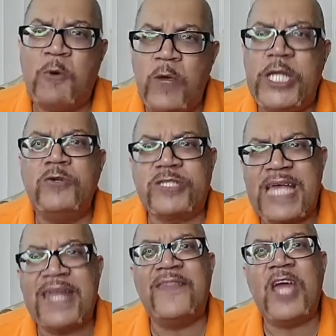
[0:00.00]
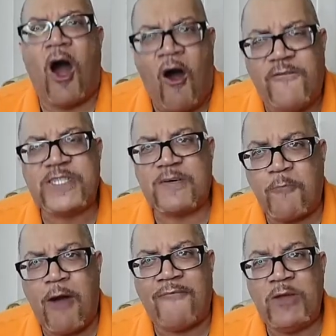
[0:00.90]
we do stand in the office of
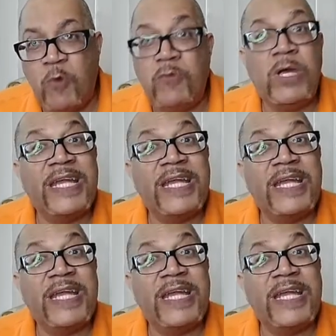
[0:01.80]
prophet when we